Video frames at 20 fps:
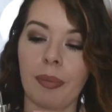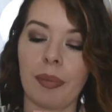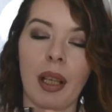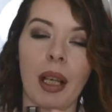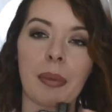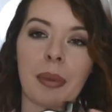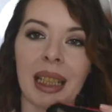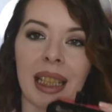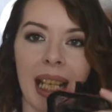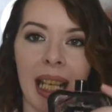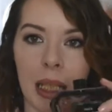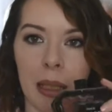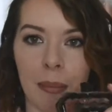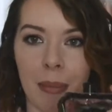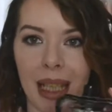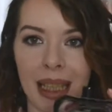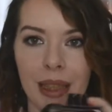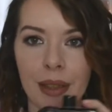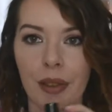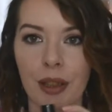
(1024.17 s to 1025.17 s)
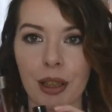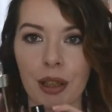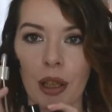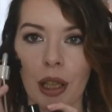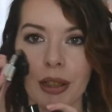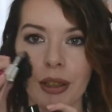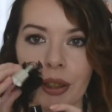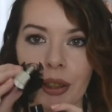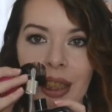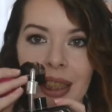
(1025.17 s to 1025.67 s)
I'm going to get in a mess if I
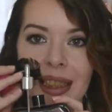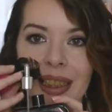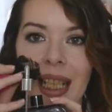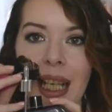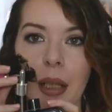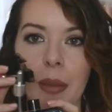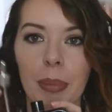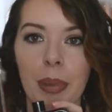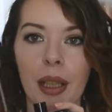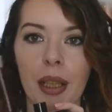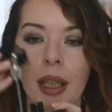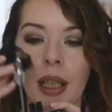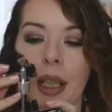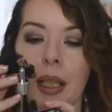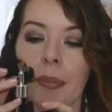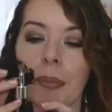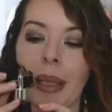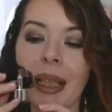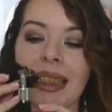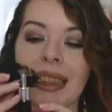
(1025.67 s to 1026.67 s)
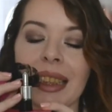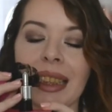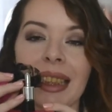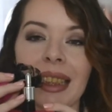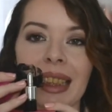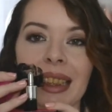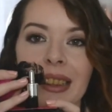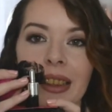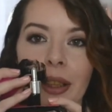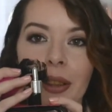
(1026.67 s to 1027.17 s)
try and do this now, but basically
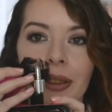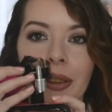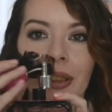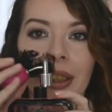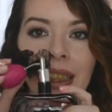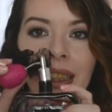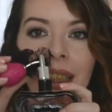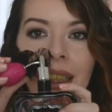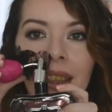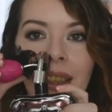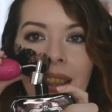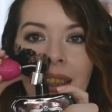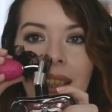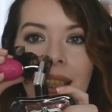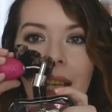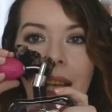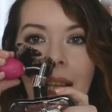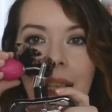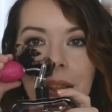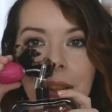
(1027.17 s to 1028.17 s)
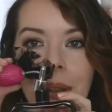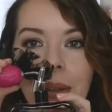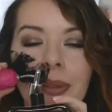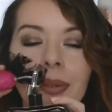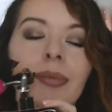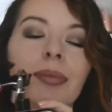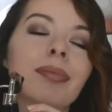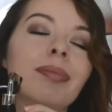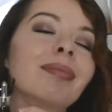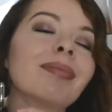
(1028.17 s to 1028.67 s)
this goes on here and you
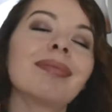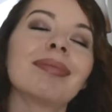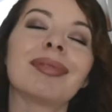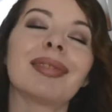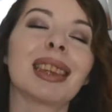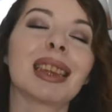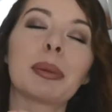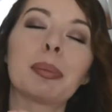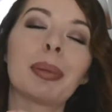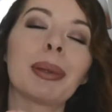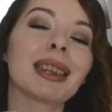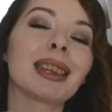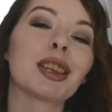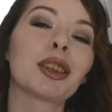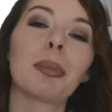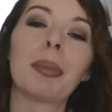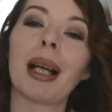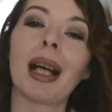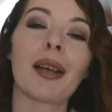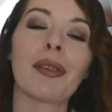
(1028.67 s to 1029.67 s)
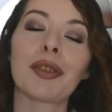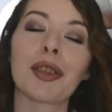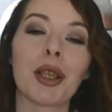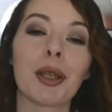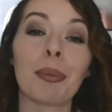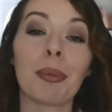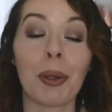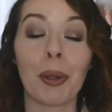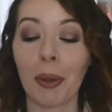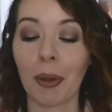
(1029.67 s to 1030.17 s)
spritz your
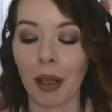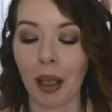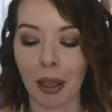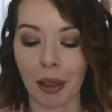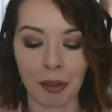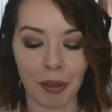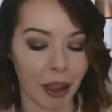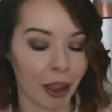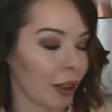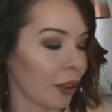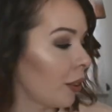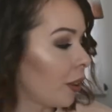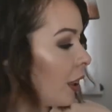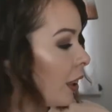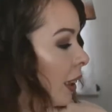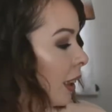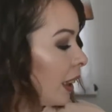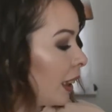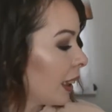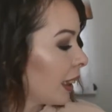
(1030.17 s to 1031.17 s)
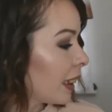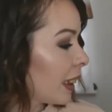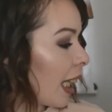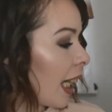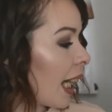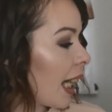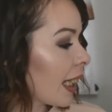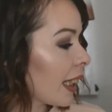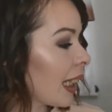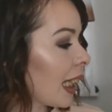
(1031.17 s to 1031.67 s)
perfume all over you.
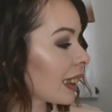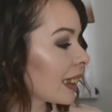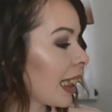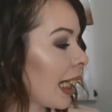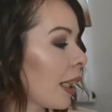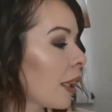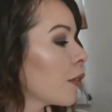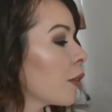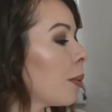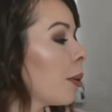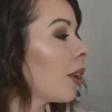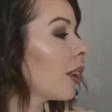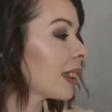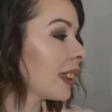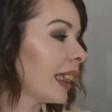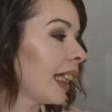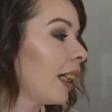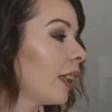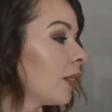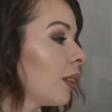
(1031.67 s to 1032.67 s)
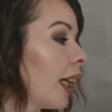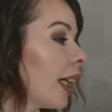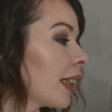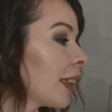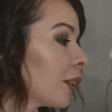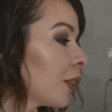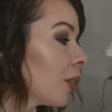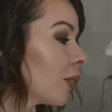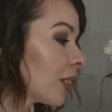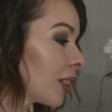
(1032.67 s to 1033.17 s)
Yay, that's out of the box now. I
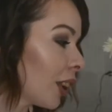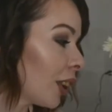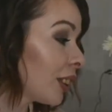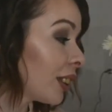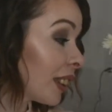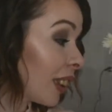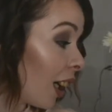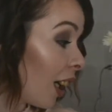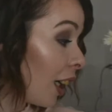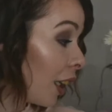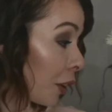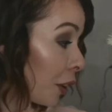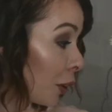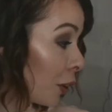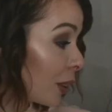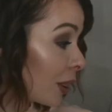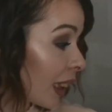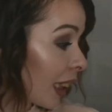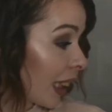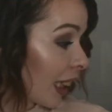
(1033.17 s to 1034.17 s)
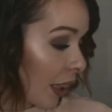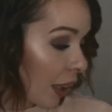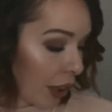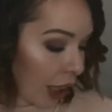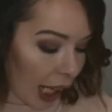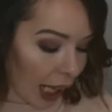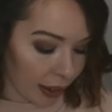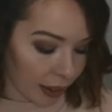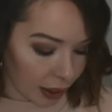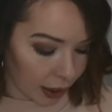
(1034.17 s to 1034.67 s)
can also start using
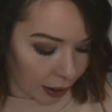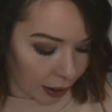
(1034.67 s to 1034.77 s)
that.